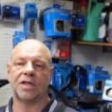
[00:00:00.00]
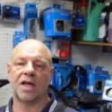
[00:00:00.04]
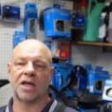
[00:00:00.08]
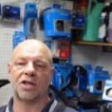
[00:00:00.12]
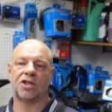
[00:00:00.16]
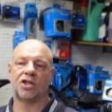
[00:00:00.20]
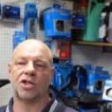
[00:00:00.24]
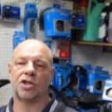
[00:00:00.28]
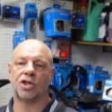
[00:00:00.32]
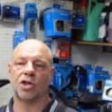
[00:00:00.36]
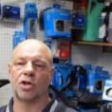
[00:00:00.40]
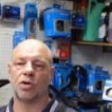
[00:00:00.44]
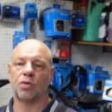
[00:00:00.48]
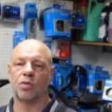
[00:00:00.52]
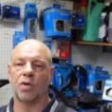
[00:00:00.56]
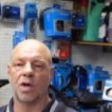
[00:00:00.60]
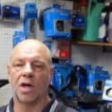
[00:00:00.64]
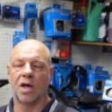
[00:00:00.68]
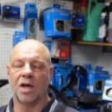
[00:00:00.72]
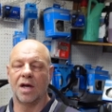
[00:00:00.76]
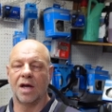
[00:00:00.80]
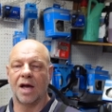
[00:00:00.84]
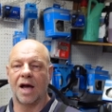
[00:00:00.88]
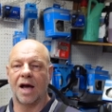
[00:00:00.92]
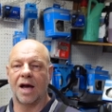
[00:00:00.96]
Yes, you do.
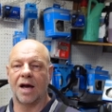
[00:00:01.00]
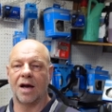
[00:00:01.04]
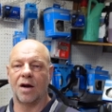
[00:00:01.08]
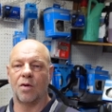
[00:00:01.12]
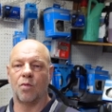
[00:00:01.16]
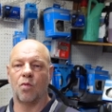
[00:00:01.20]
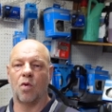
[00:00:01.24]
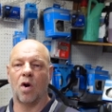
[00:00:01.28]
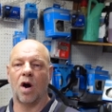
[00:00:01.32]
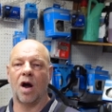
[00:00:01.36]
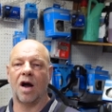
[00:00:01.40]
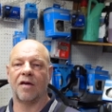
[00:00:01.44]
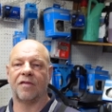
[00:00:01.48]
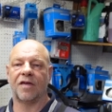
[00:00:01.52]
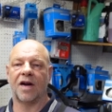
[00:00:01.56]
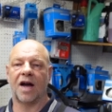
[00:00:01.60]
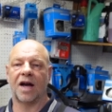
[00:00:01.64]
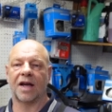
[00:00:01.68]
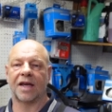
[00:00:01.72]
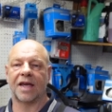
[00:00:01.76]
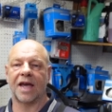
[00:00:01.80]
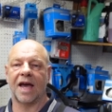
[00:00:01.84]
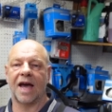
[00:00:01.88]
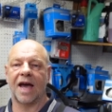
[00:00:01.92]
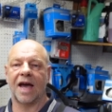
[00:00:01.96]
Uh, what have
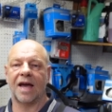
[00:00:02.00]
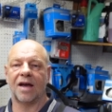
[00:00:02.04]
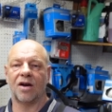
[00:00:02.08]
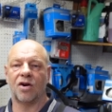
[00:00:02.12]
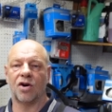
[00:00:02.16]
I get?